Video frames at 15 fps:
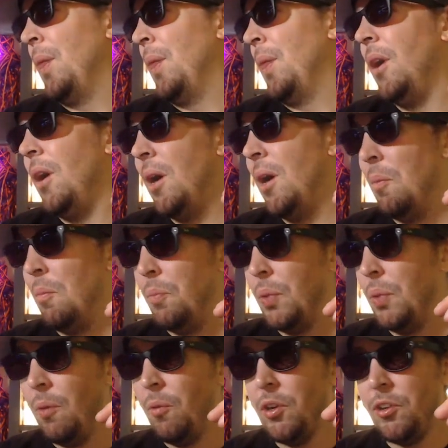But
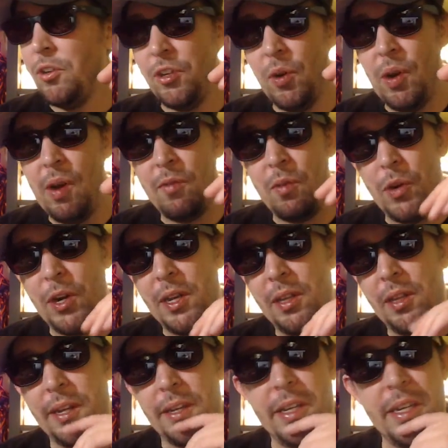I want to show everybody,
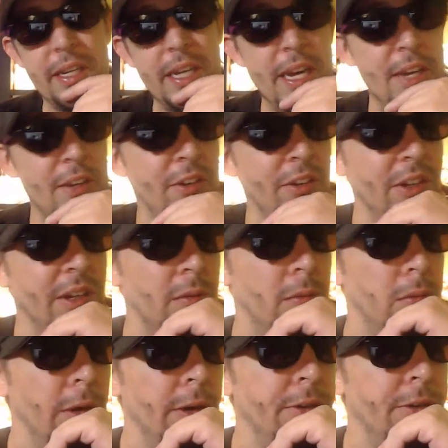like, in case you're like,
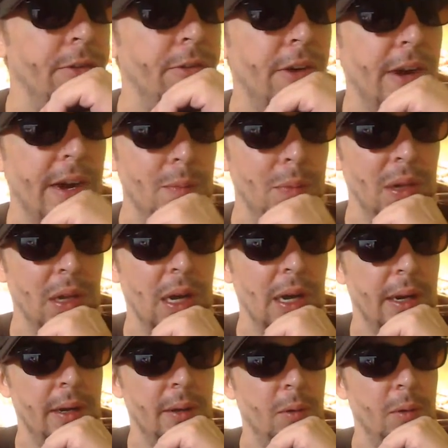where's the trade block?